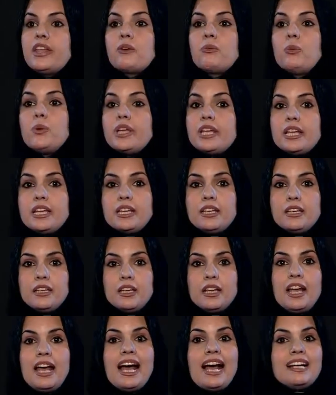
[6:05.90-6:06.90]
that we,
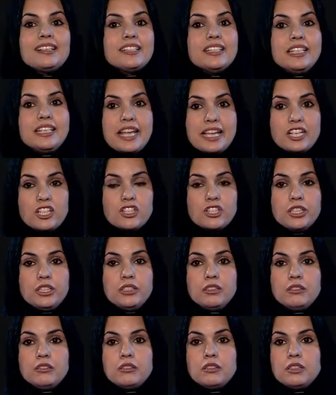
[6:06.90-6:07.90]
as a
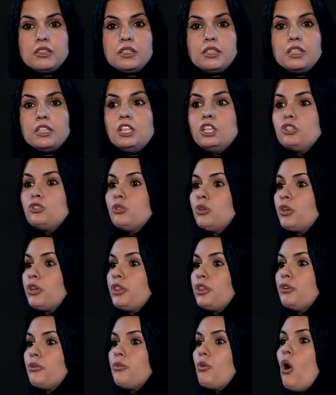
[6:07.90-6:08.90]
nation,
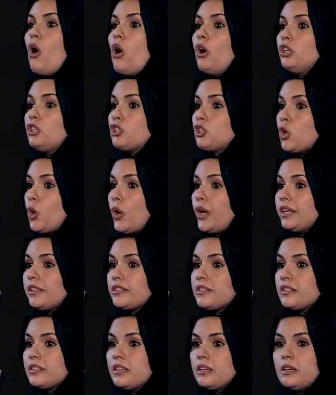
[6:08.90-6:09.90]
took the wrong
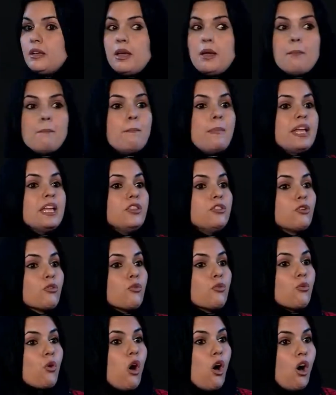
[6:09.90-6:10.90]
choice, made
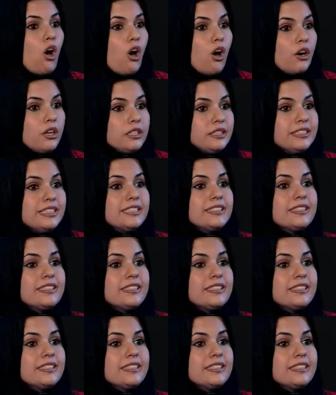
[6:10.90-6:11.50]
the wrong